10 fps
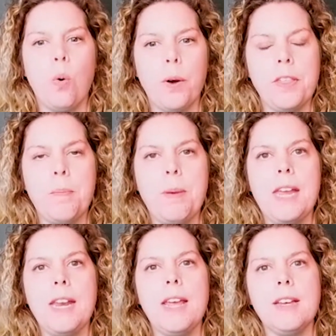
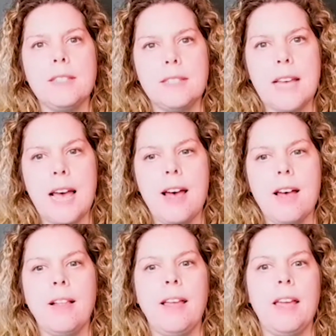orthopedic,
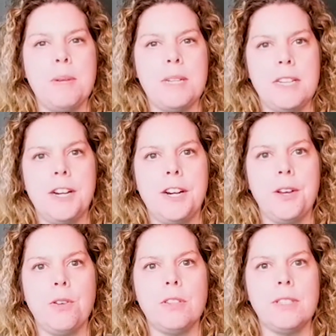cell, and
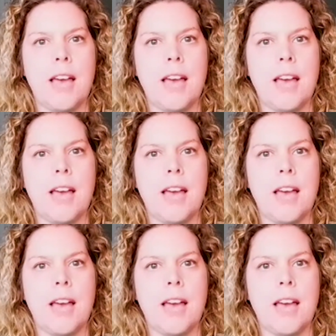materials